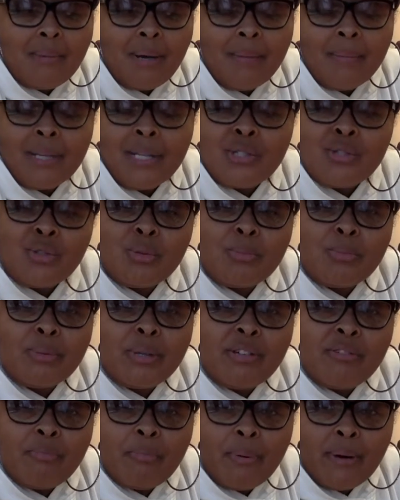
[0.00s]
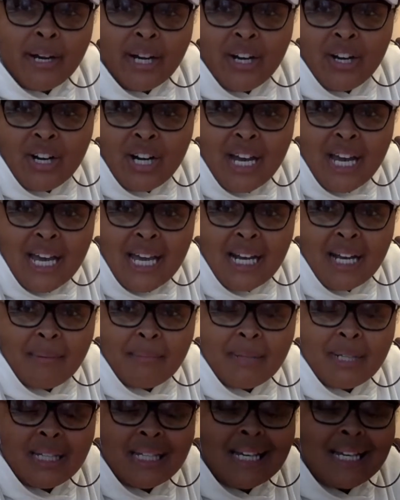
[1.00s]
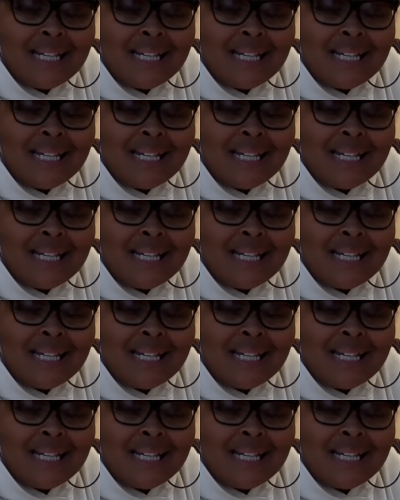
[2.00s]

I'm going to do a brief prayer and I'm going to